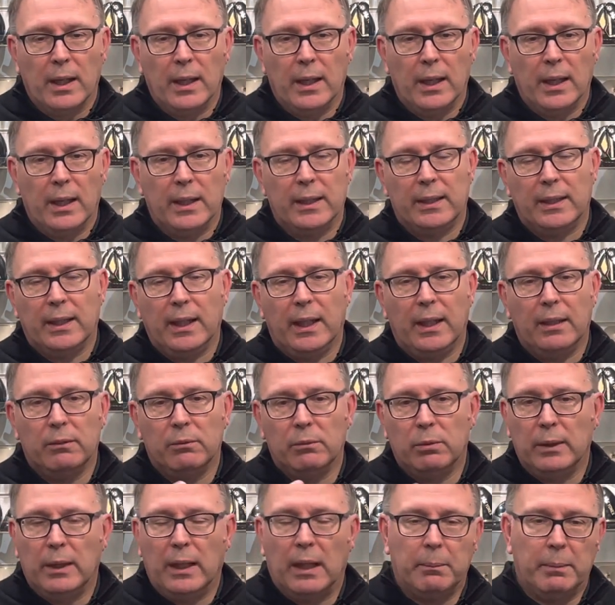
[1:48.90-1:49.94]
And again,
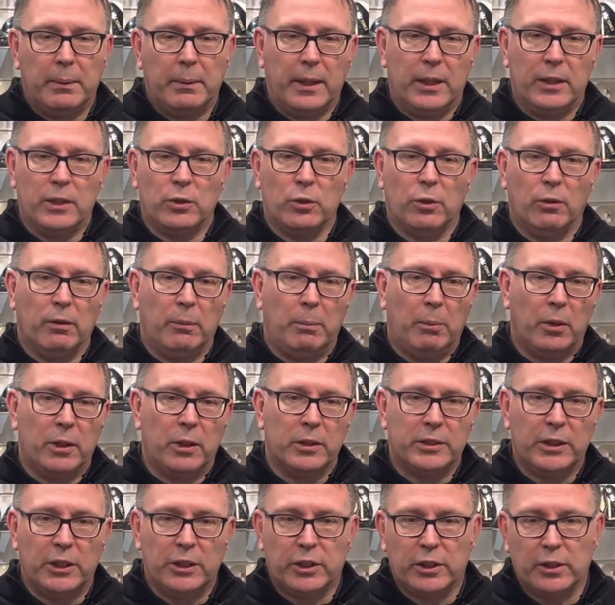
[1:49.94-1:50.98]
without being sort of a
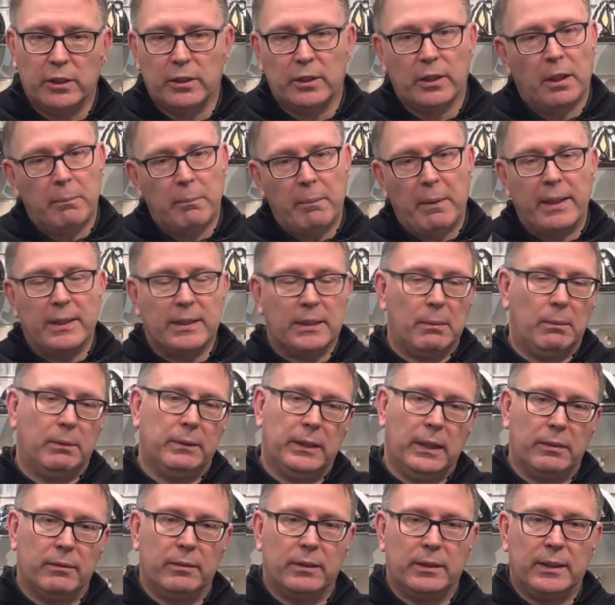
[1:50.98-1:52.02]
politician, and I met someone the
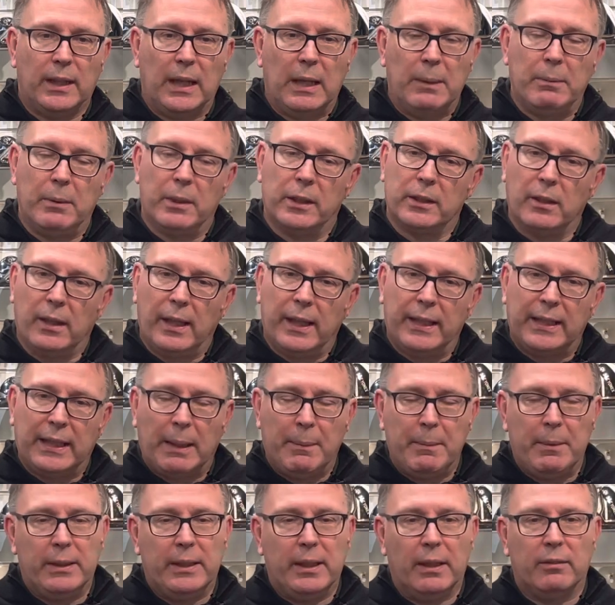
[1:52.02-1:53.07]
other day, but a guy came
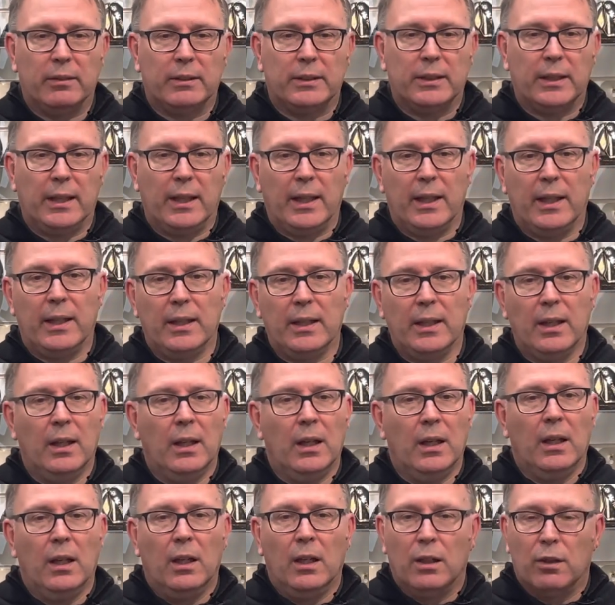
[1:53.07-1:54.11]
in the other day,
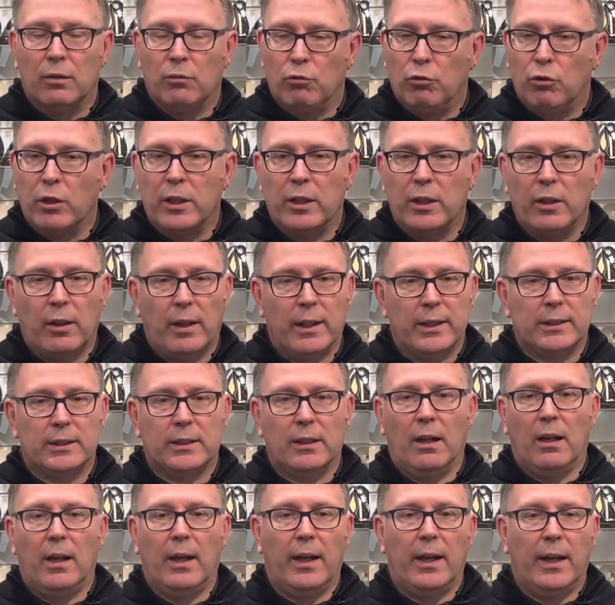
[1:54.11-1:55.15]
really nice
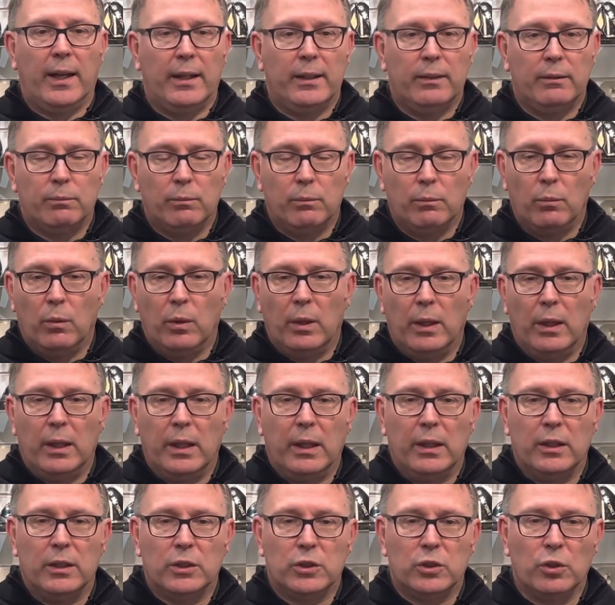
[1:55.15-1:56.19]
guy,
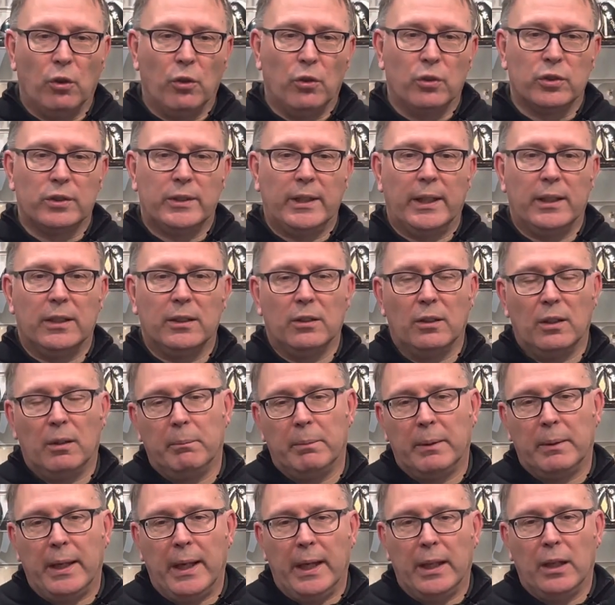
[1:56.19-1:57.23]
sort of said, look, I'm
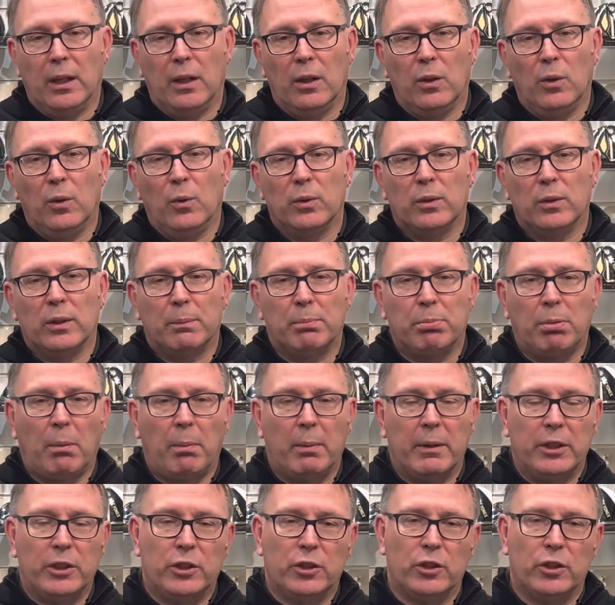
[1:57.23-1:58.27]
getting old, I
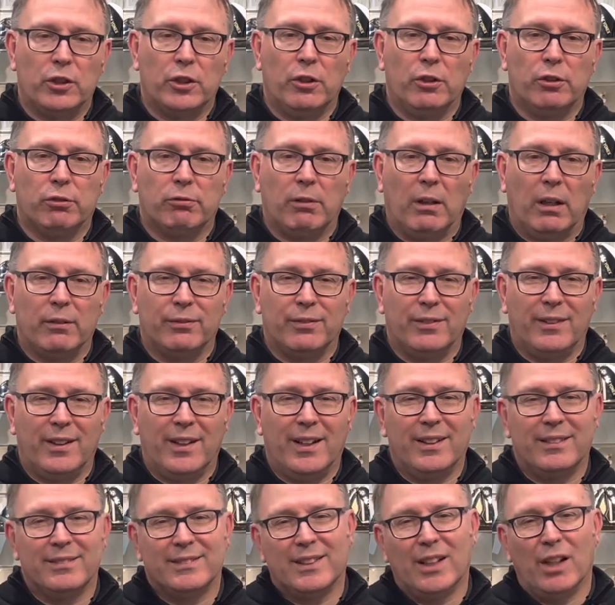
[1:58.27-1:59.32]
probably should use graphite,
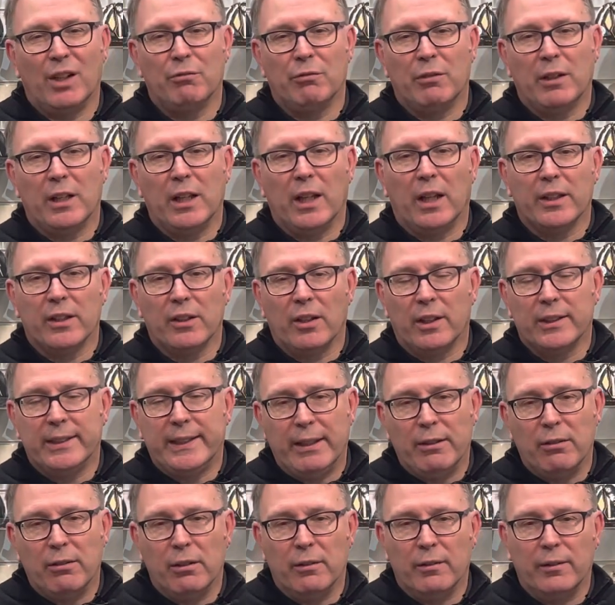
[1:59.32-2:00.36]
I don't really like the
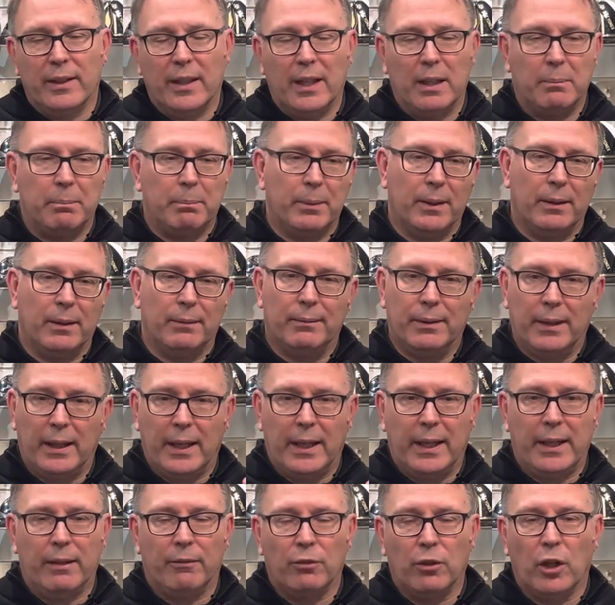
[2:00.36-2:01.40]
idea of it, but hey,
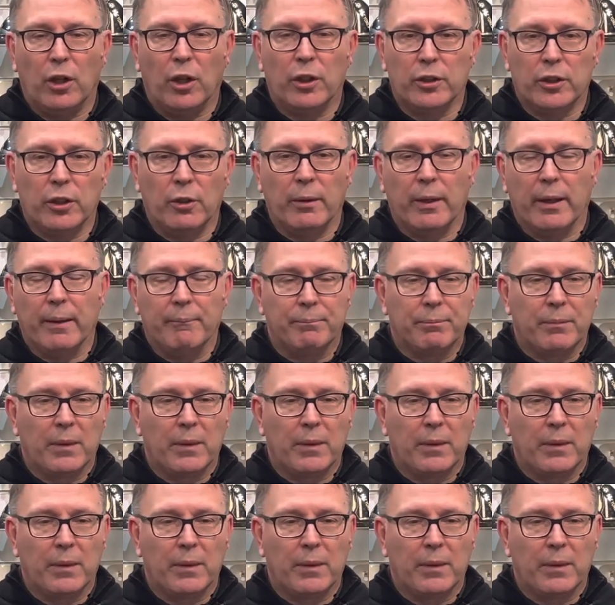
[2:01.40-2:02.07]
I've got to do it.